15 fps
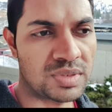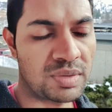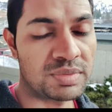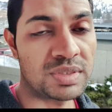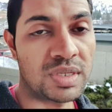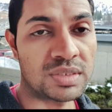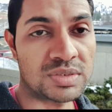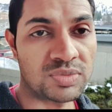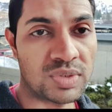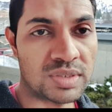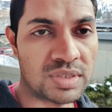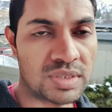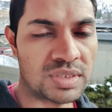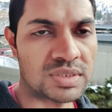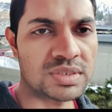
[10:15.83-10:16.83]
mean, that's
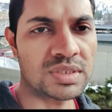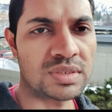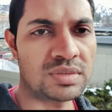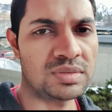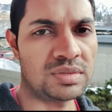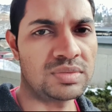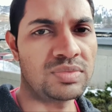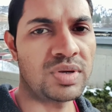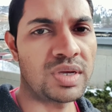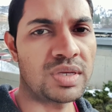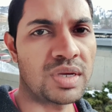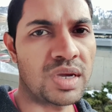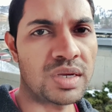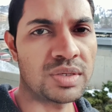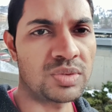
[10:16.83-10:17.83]
one reason why
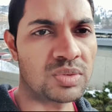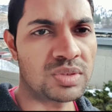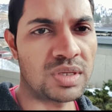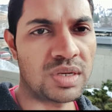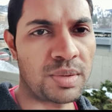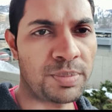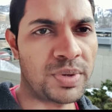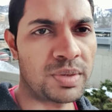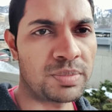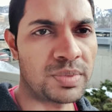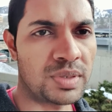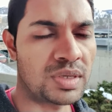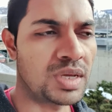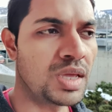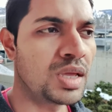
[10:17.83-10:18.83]
I took an
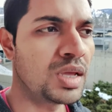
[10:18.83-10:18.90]
apartment.